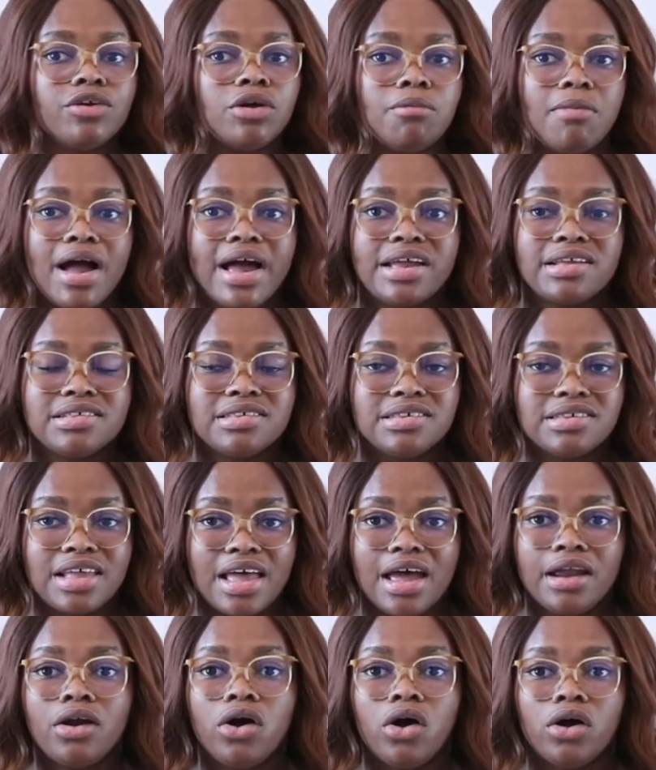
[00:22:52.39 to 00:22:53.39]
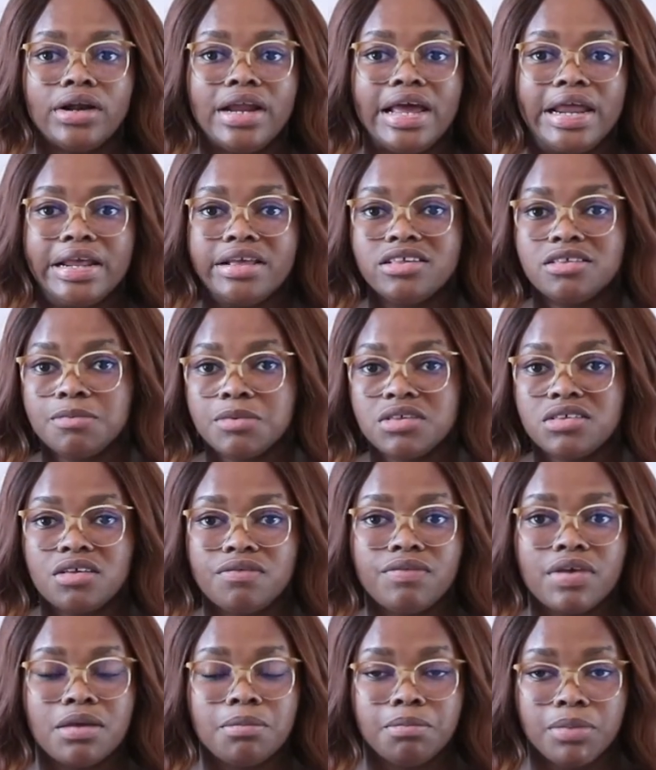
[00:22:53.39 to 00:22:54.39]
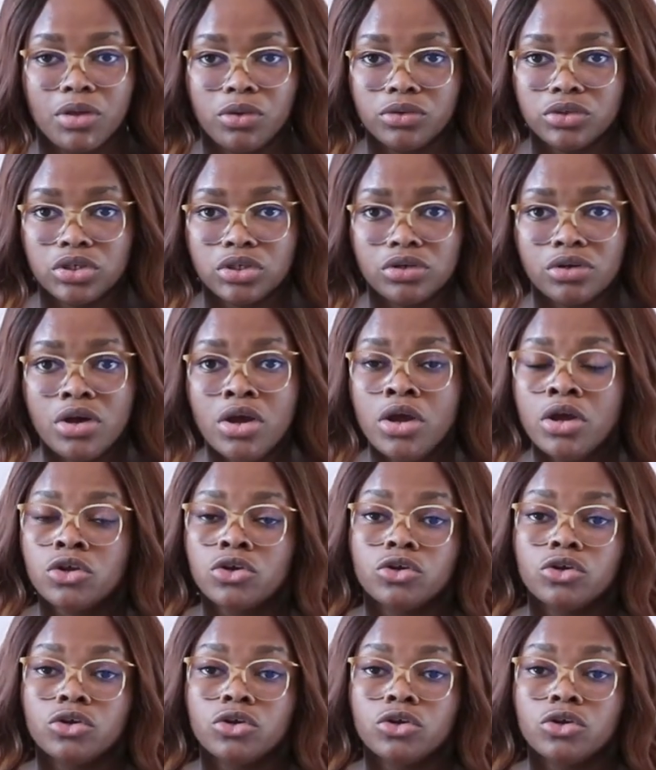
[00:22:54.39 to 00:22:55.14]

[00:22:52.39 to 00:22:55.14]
your mind set on any specific builder,